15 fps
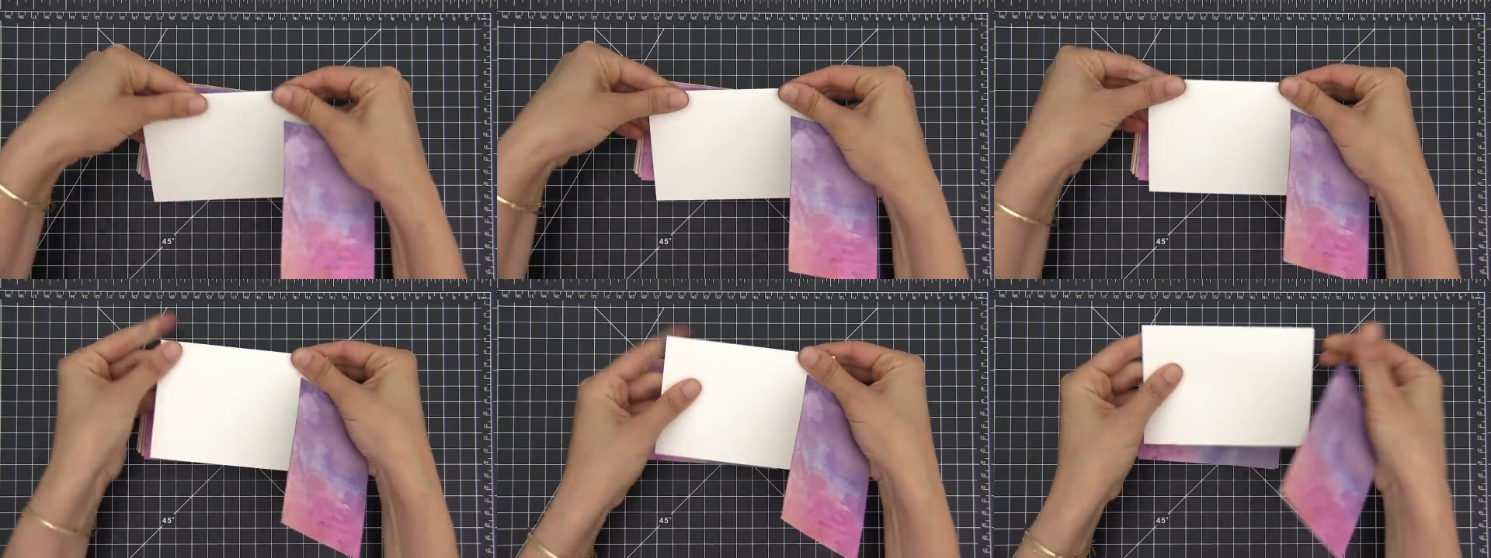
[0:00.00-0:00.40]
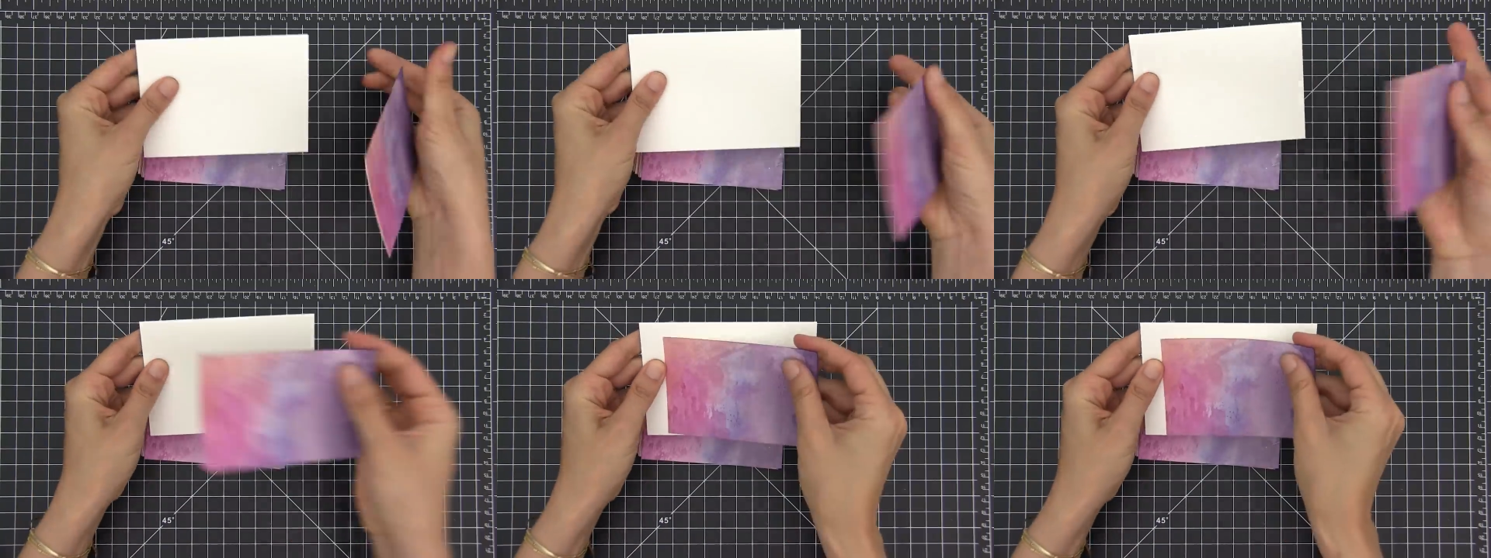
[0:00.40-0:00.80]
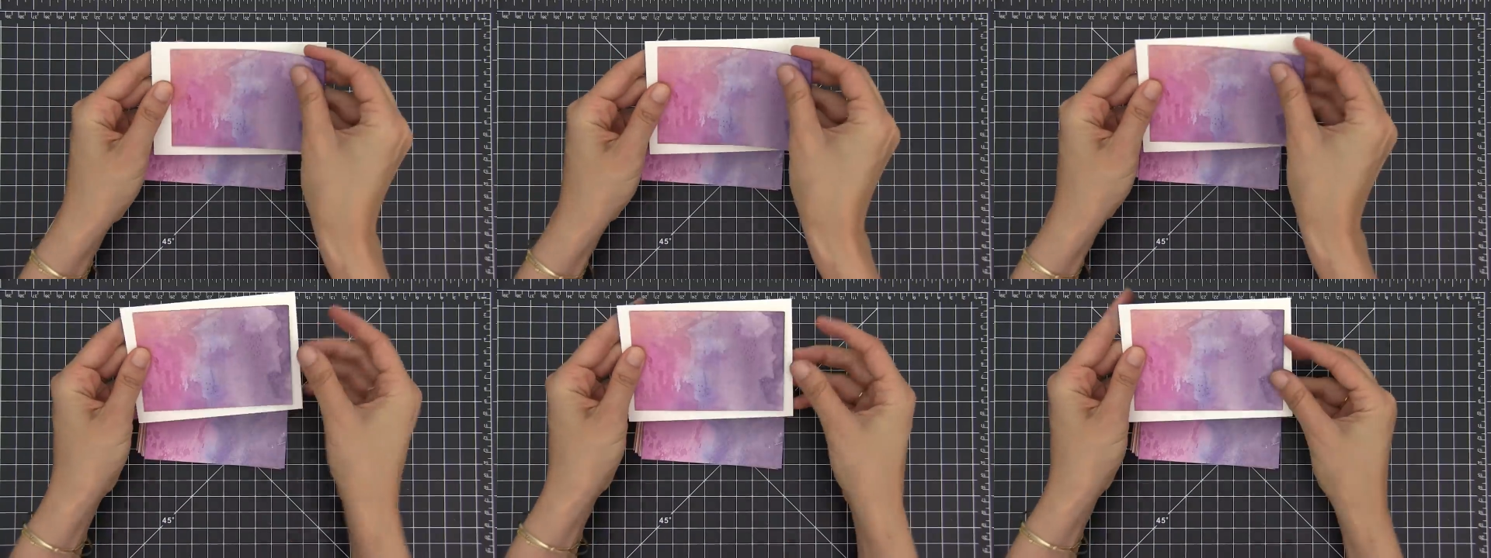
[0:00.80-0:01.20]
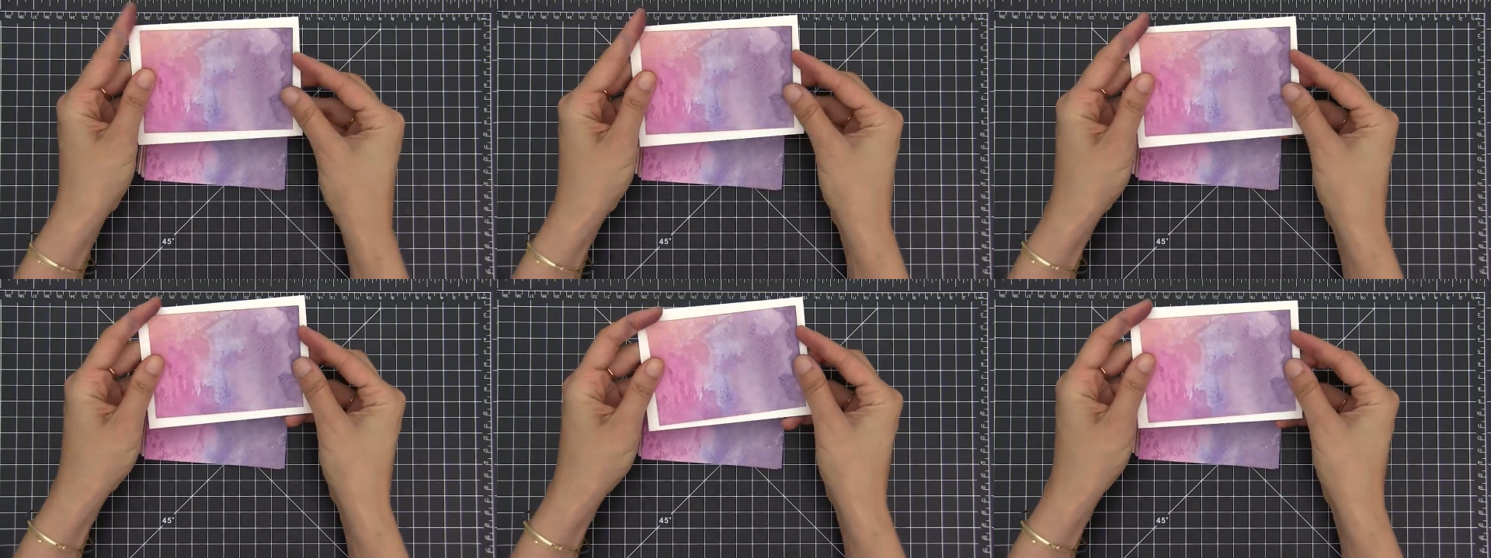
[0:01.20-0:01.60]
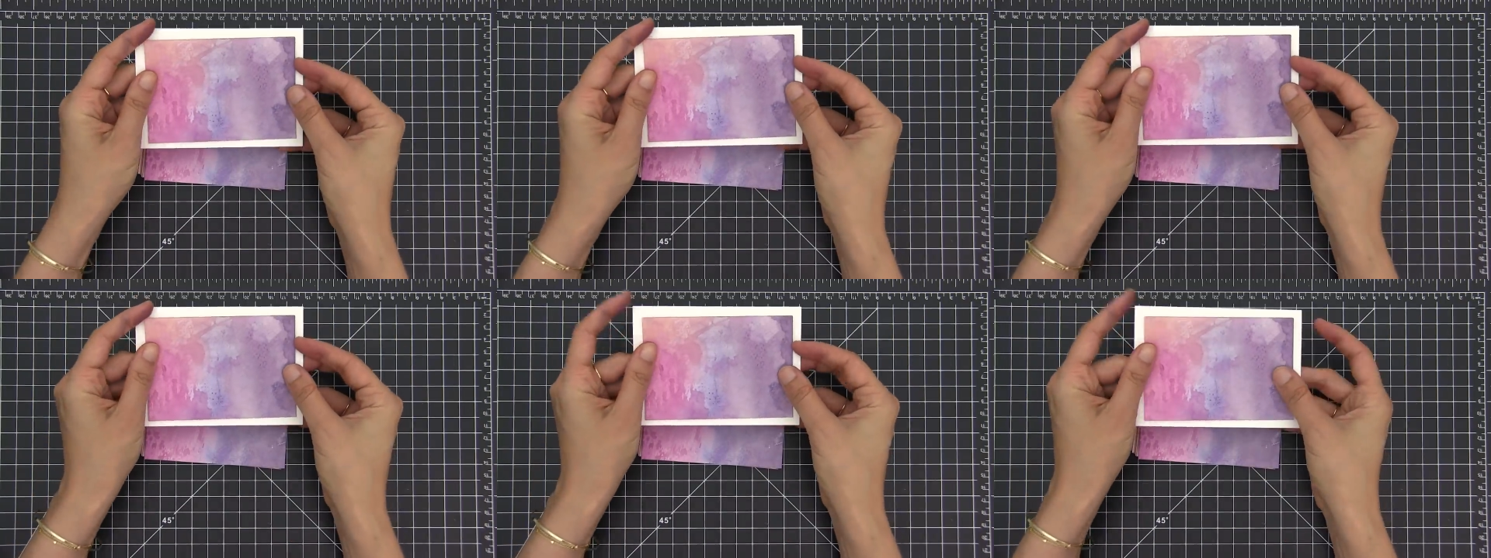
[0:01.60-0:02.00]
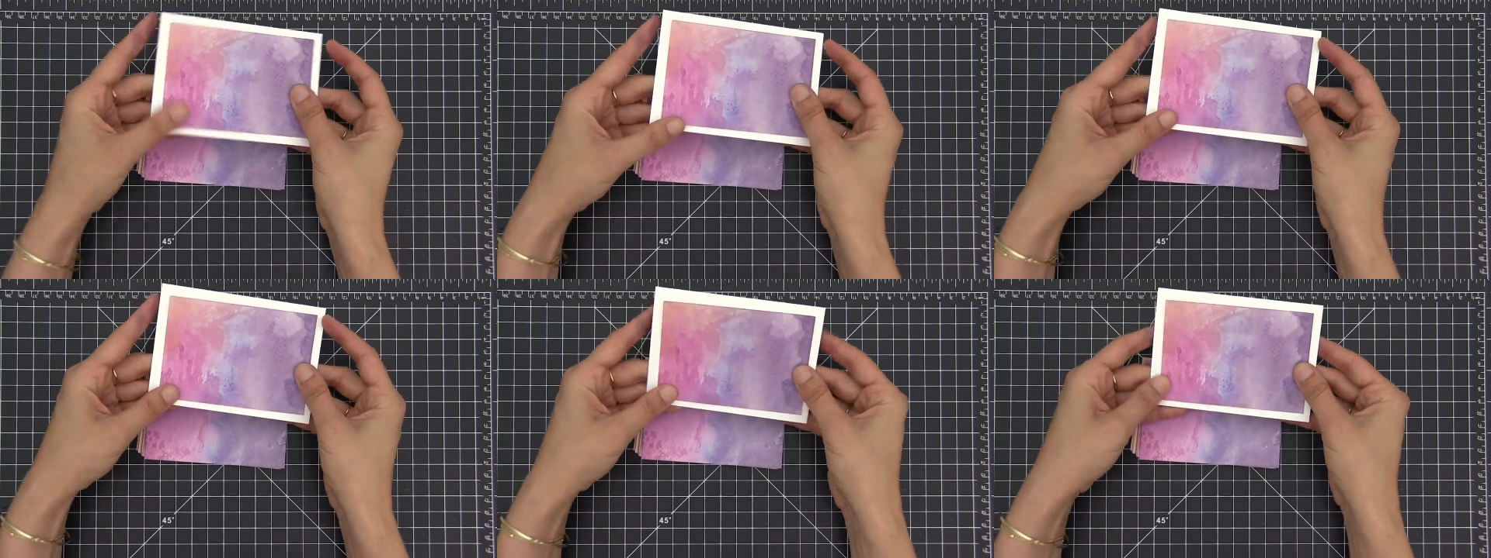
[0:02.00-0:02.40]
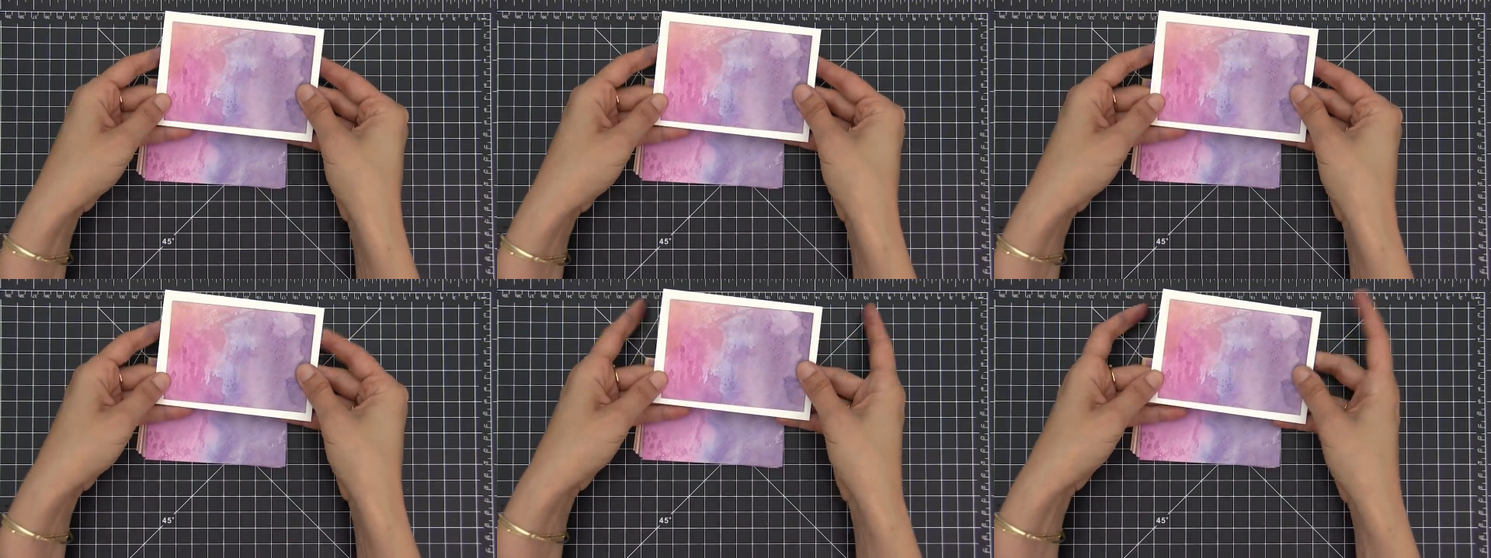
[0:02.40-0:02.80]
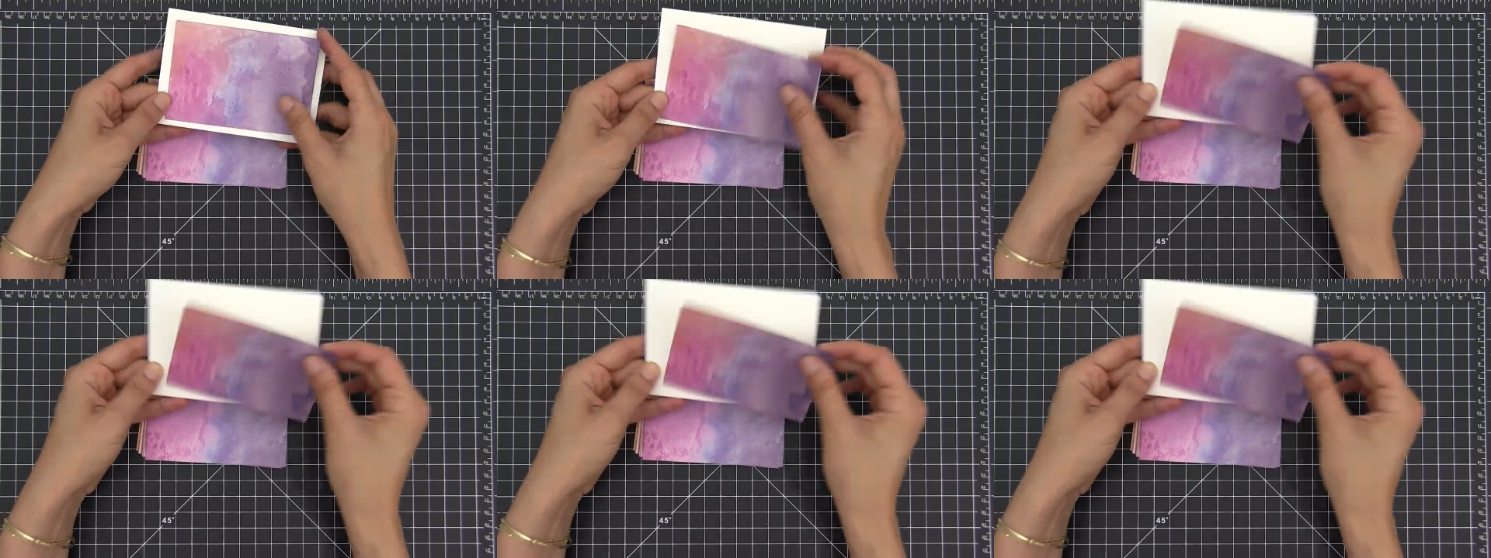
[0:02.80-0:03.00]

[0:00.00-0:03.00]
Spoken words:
(no speaker visible)